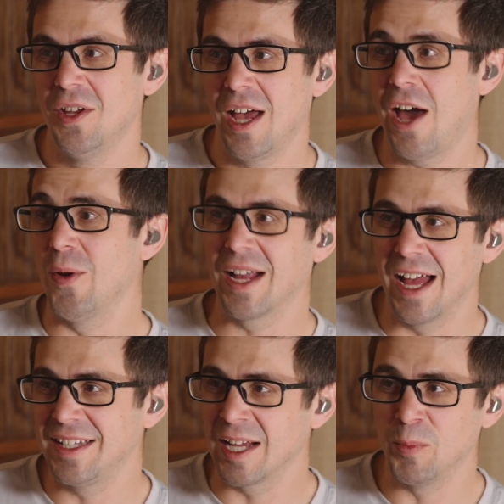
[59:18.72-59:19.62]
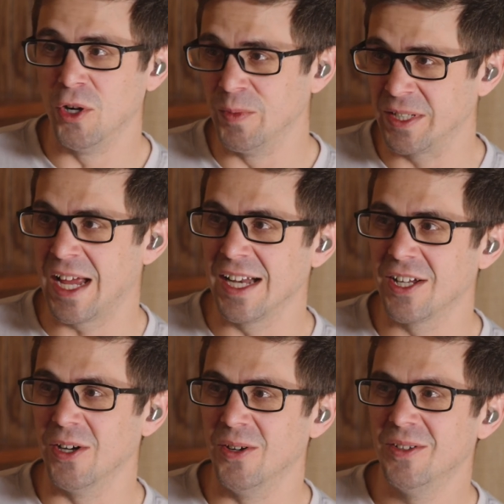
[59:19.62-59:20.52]
how do I contact Burnham Design
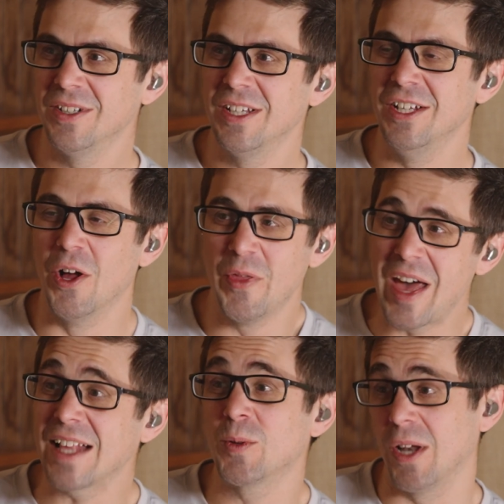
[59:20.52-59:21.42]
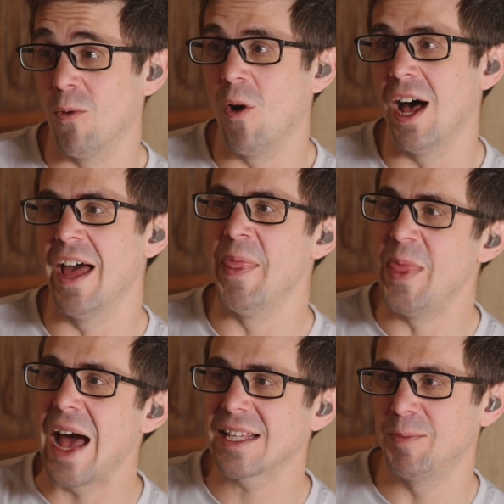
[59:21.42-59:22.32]
Co.? That's what I want. And
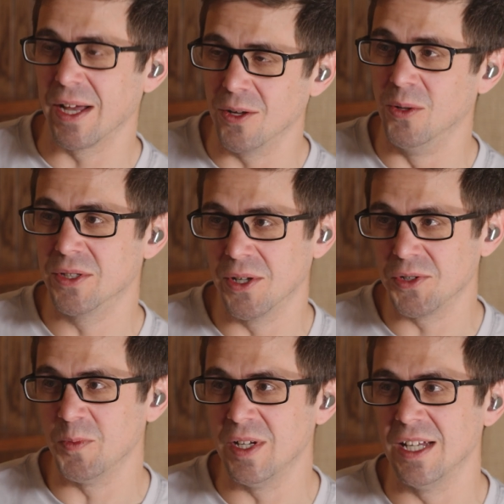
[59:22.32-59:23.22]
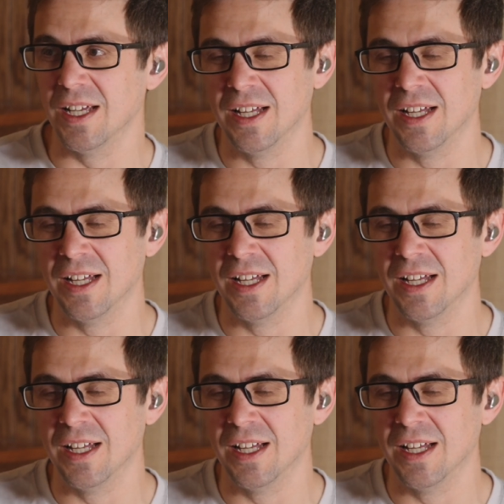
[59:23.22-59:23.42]
that's my goal with social media.